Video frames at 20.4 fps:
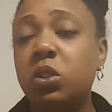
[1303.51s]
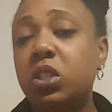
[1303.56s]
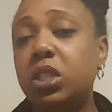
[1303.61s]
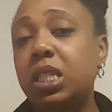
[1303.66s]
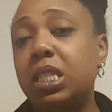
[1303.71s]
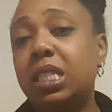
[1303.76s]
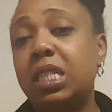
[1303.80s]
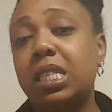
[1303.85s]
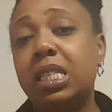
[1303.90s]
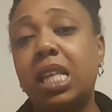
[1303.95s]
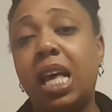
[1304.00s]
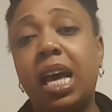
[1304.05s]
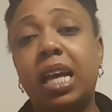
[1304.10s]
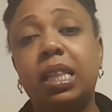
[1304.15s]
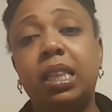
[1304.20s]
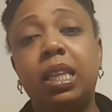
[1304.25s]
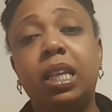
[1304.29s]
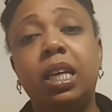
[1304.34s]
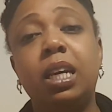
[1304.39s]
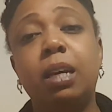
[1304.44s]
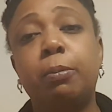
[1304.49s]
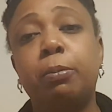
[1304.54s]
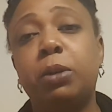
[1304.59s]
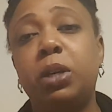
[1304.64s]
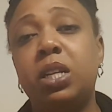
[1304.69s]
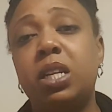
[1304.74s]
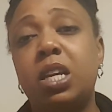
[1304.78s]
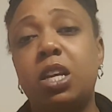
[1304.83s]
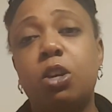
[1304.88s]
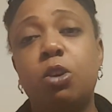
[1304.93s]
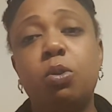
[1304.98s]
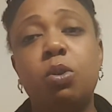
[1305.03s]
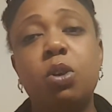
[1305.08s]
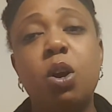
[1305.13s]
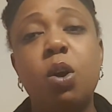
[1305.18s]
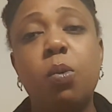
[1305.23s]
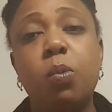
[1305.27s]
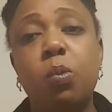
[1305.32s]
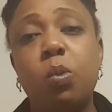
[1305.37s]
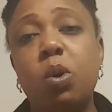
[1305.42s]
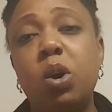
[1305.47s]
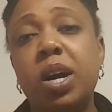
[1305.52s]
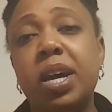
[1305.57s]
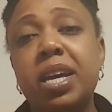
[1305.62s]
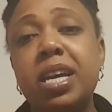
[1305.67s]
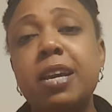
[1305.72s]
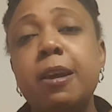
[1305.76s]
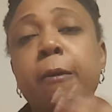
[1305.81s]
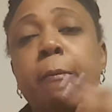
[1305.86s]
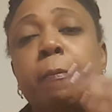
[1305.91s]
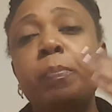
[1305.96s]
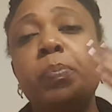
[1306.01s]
She's just like, look, Brittany, you don't want...